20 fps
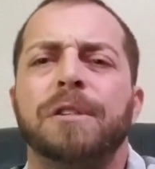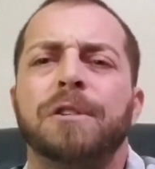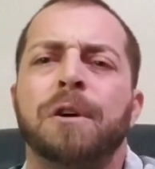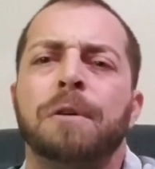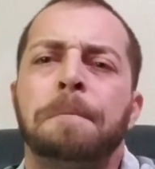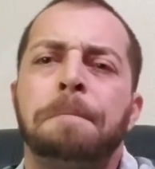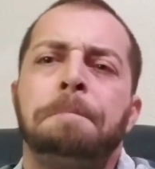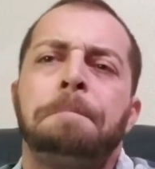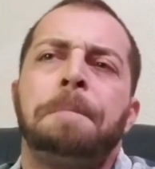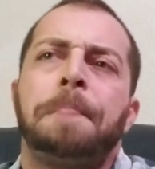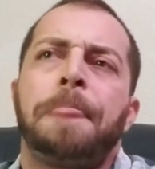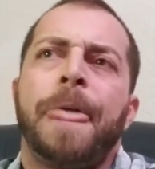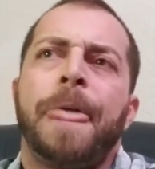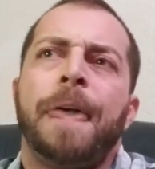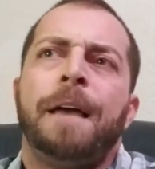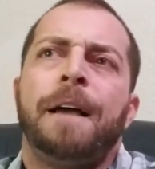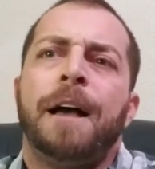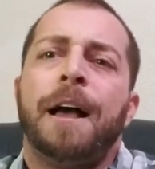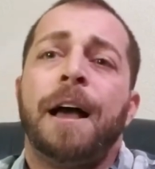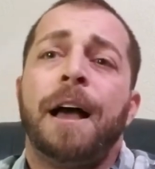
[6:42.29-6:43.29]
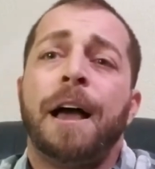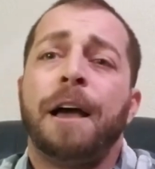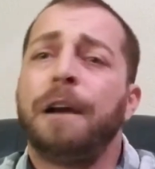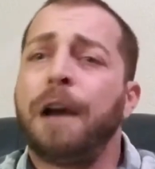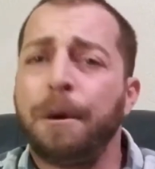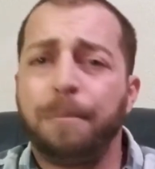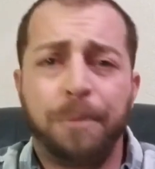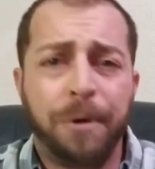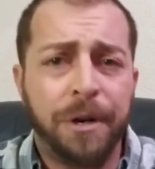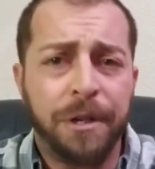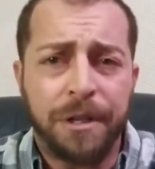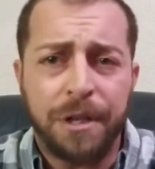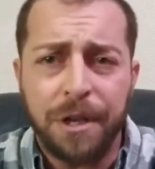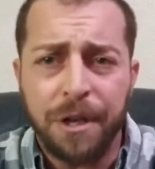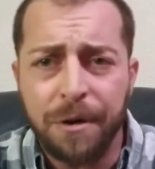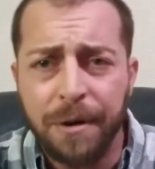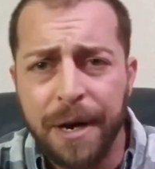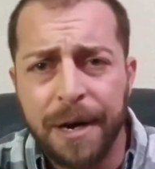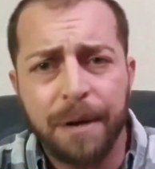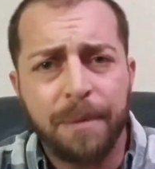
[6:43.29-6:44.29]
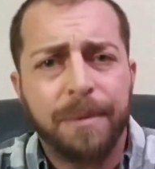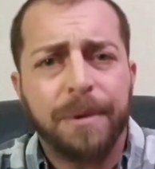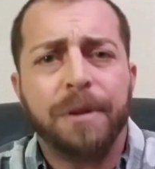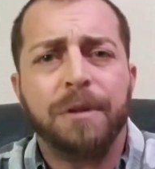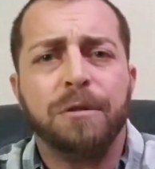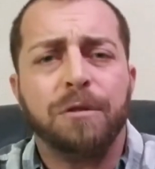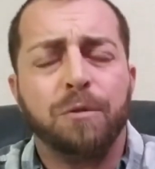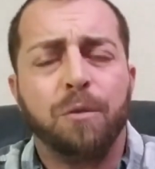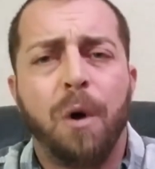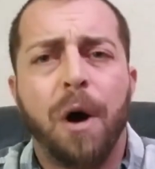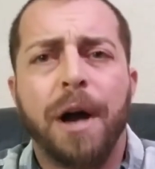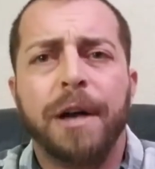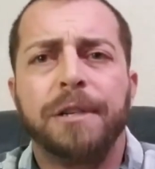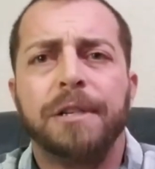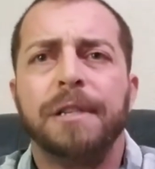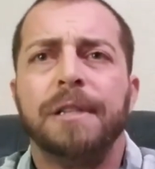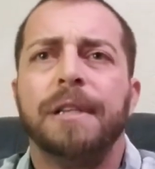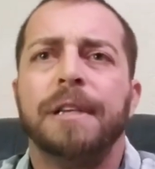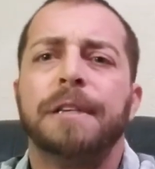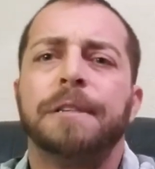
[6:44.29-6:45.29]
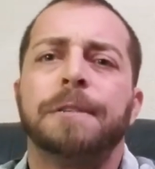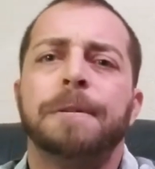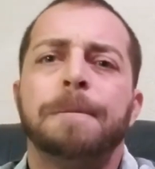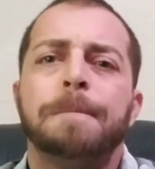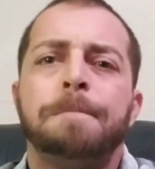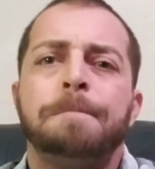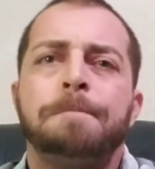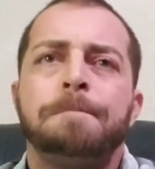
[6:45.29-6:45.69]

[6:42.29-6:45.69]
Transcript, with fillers: So, I put it to you, to anybody who's watching this,